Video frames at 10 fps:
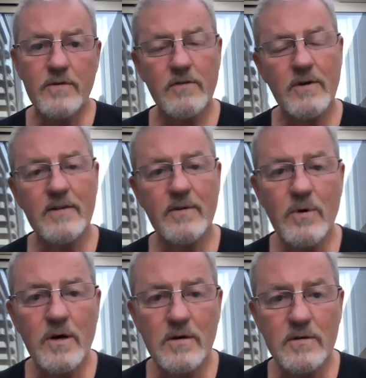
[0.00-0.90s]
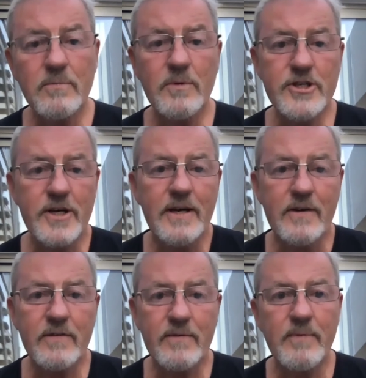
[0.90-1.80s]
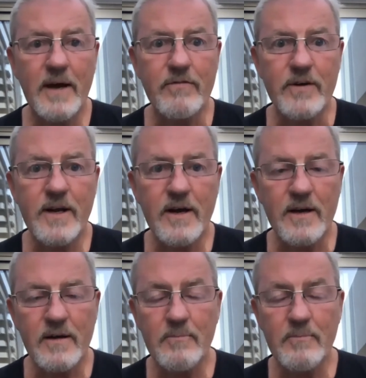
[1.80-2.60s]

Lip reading: around the world, which it is every day,